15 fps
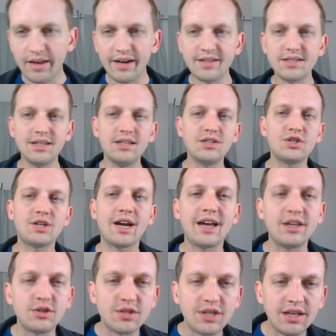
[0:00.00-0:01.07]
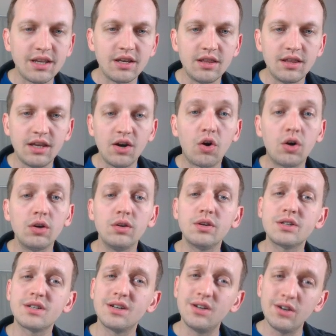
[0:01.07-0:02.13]
I see in chat you say the art
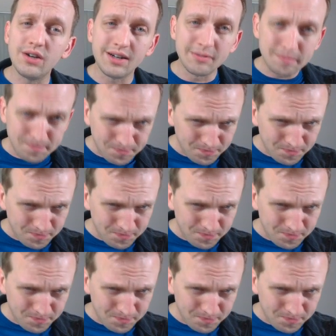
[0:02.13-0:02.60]
looks good.